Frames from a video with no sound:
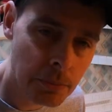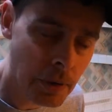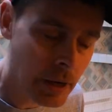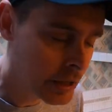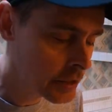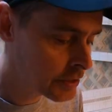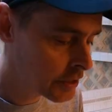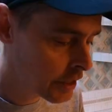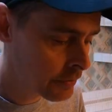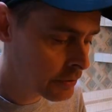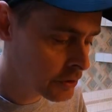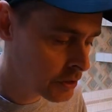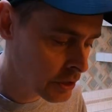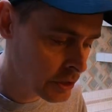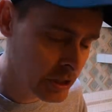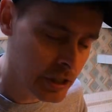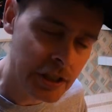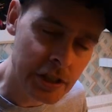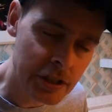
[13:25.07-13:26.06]
the mice have
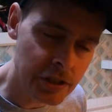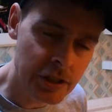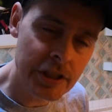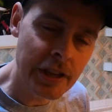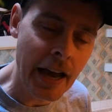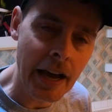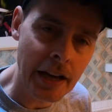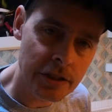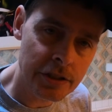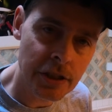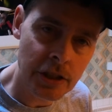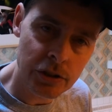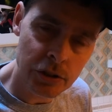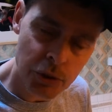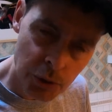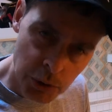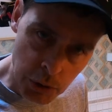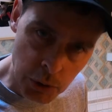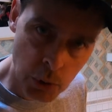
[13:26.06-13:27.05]
such easy
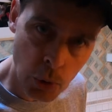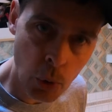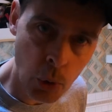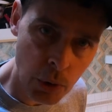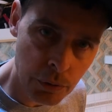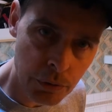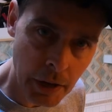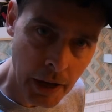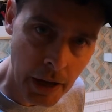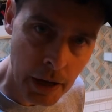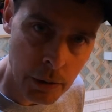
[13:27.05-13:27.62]
access to the core of the